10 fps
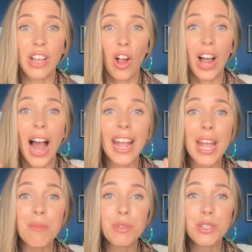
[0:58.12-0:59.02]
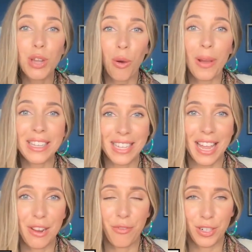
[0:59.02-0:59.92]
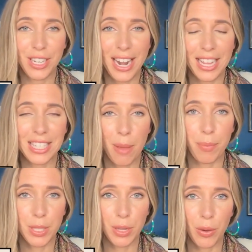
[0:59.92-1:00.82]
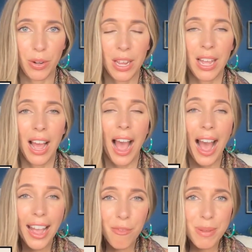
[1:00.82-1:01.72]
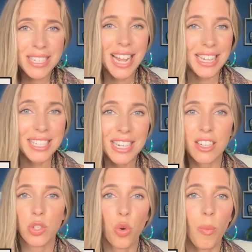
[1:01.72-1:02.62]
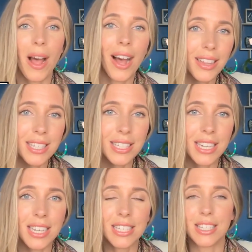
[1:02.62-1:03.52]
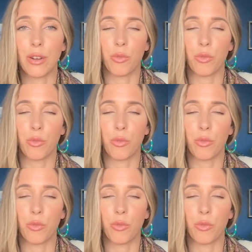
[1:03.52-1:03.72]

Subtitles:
Y'all, I am so excited for today's episode. I have been testing the tool behind the scenes and